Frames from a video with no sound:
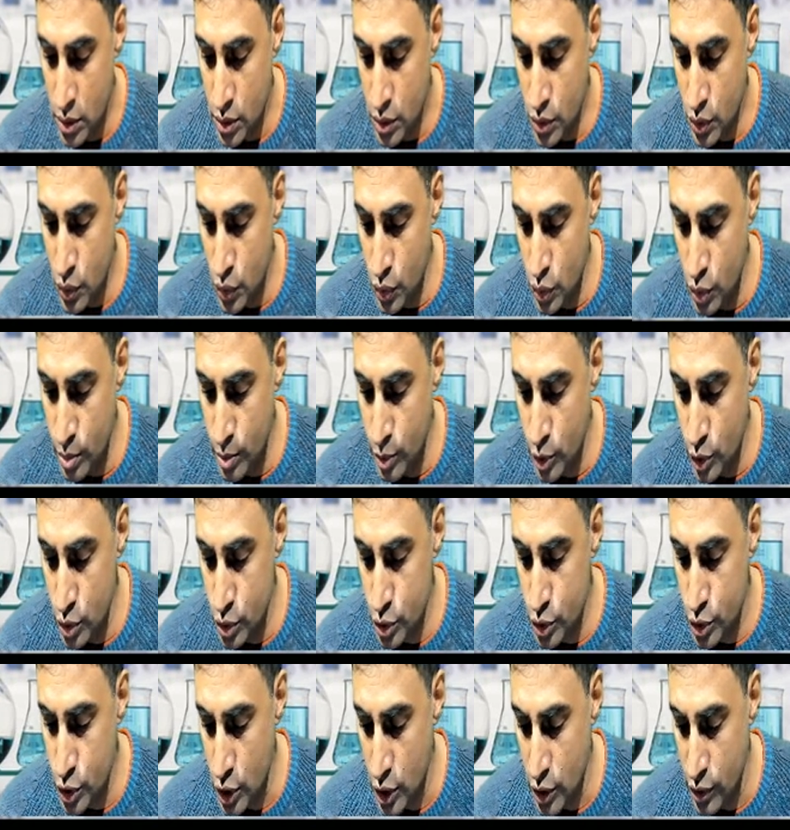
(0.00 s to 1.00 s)
2
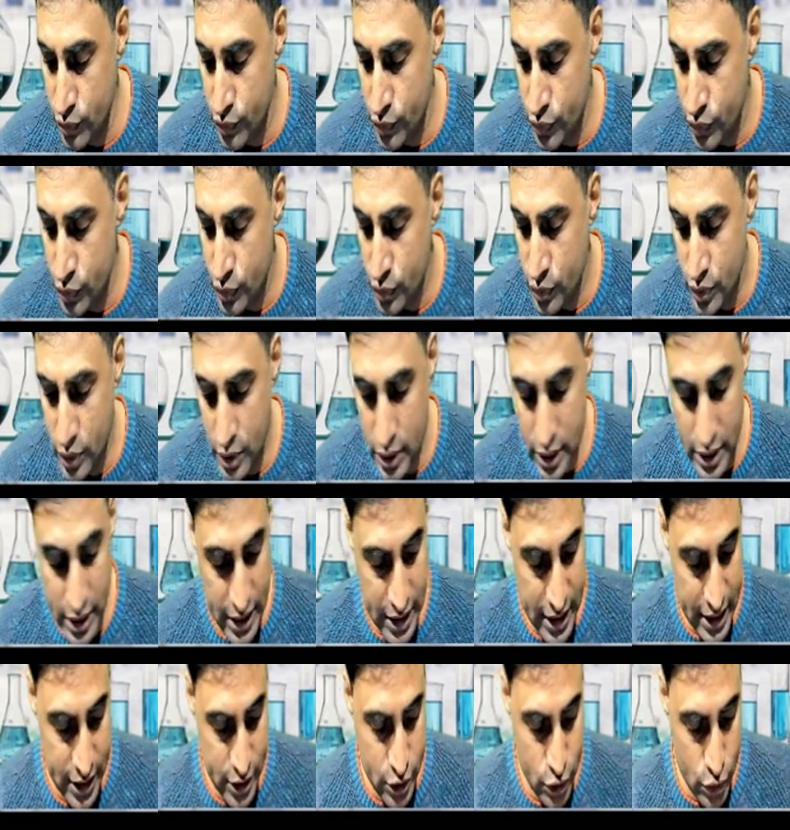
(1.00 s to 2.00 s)
moles of
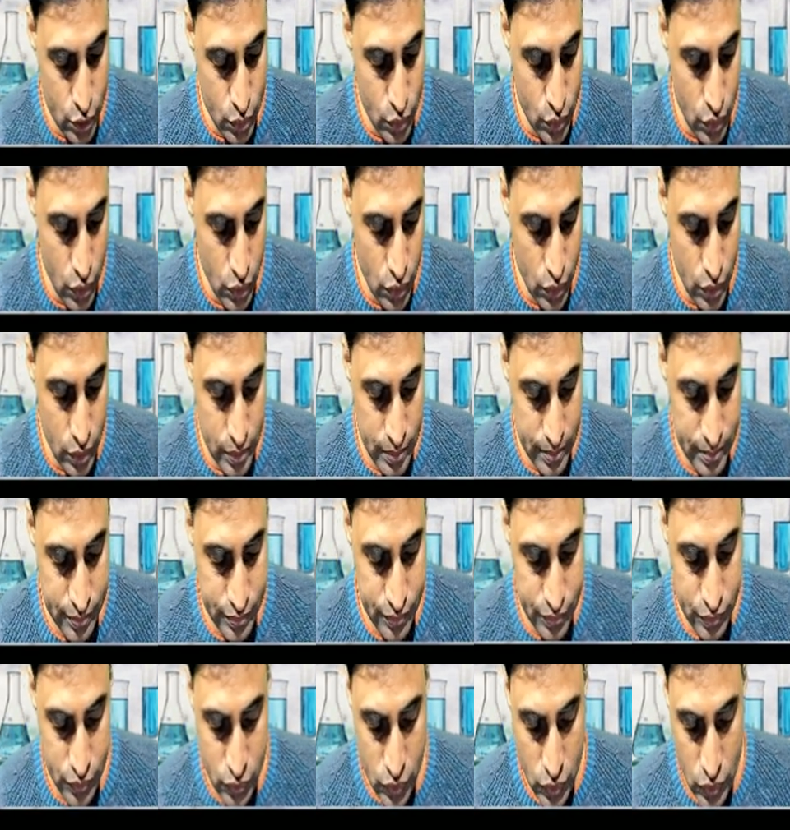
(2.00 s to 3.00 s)
H2O
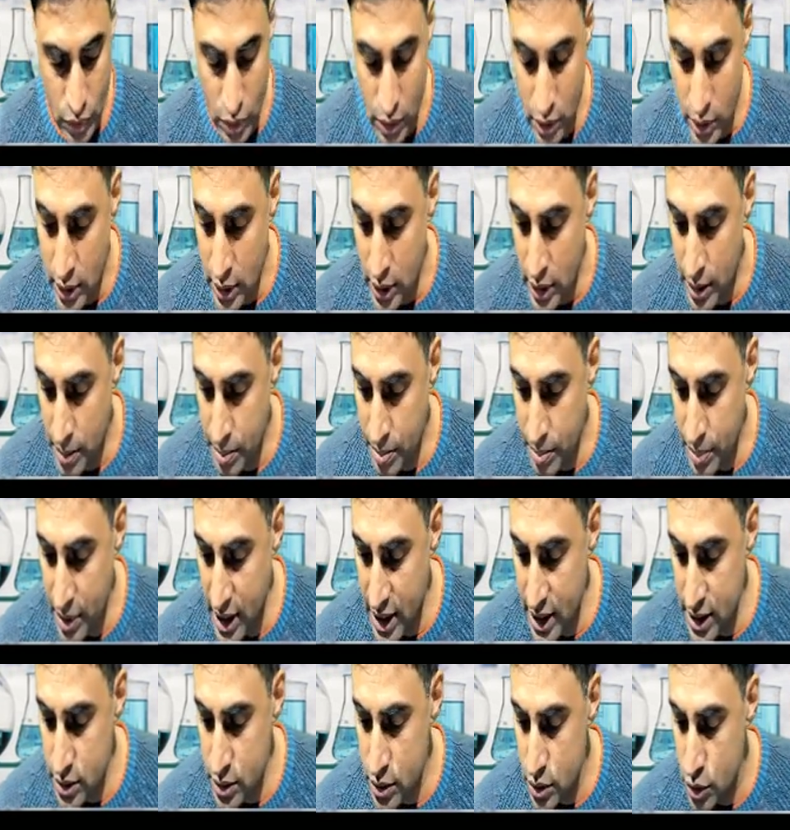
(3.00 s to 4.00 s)

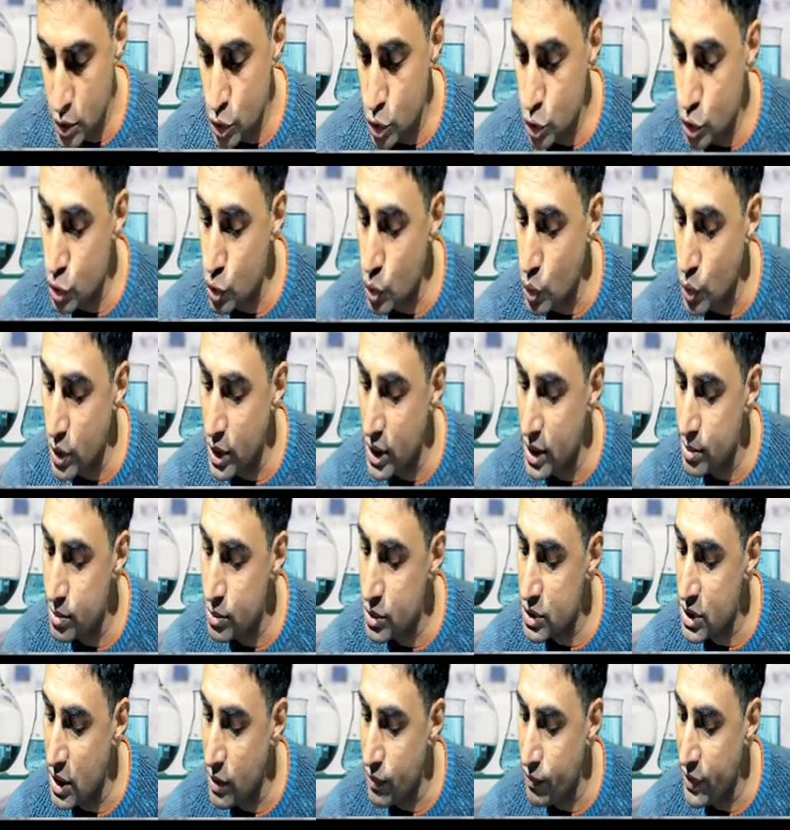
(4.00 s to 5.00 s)
plus sodium
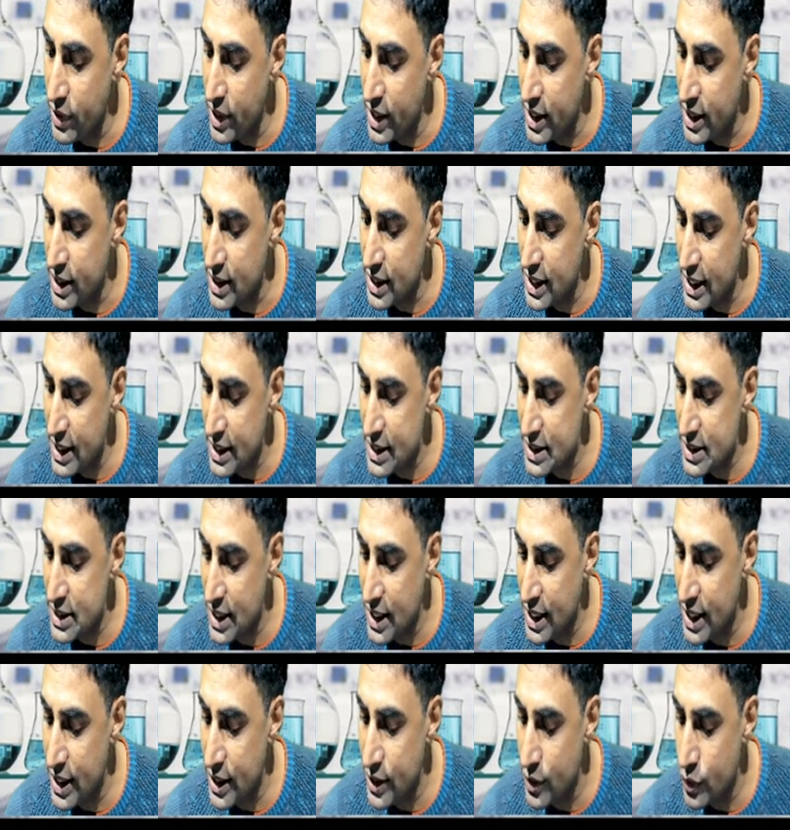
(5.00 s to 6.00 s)
sulfate, that is
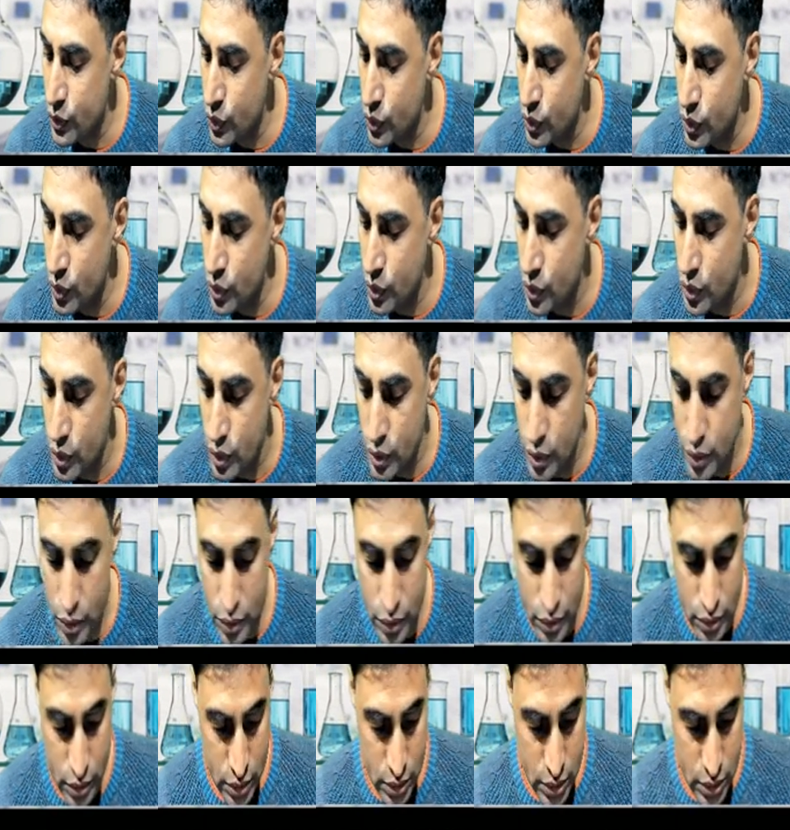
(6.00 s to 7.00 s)

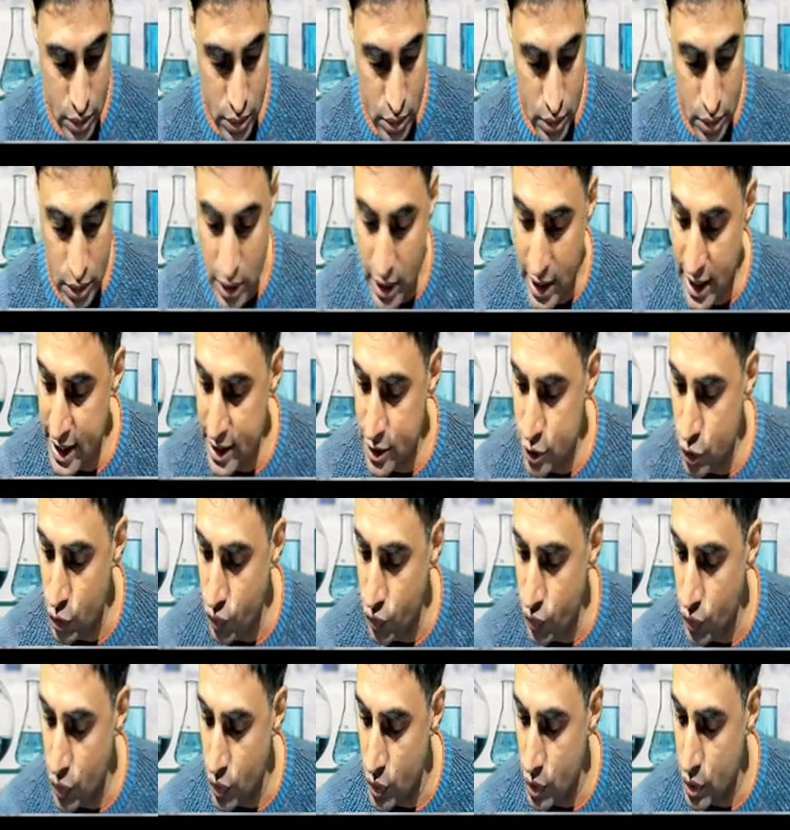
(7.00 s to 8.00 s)

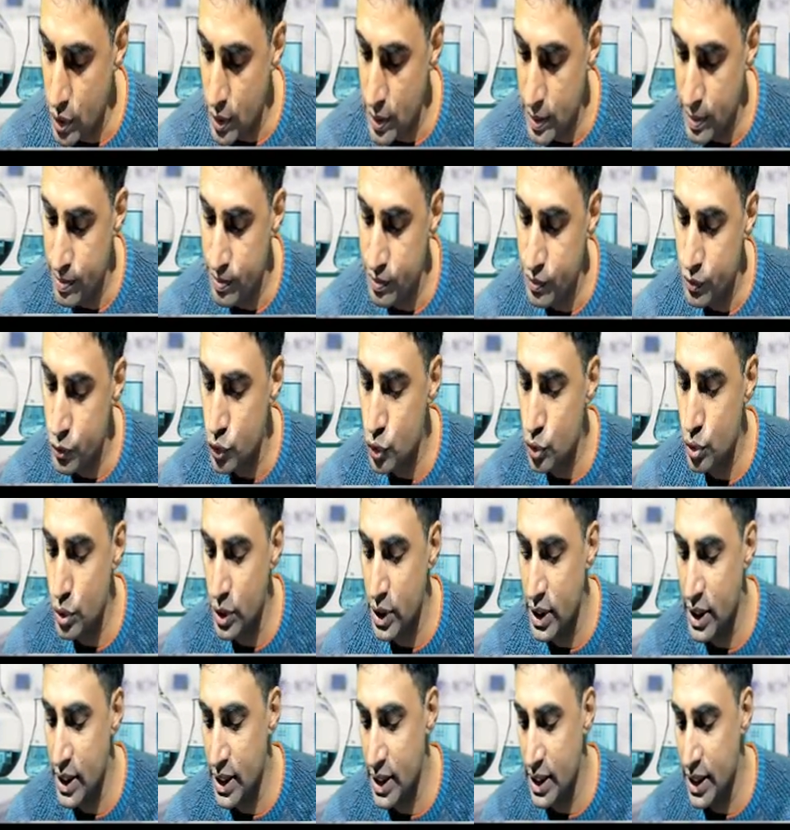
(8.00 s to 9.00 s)
Na2SO4. So
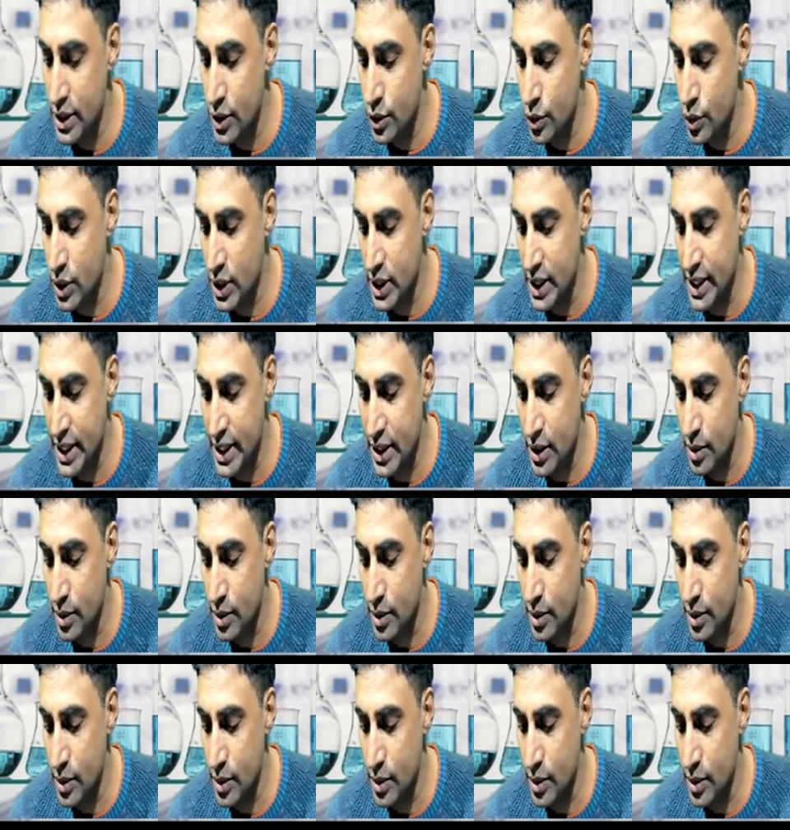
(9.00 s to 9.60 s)
here again you are getting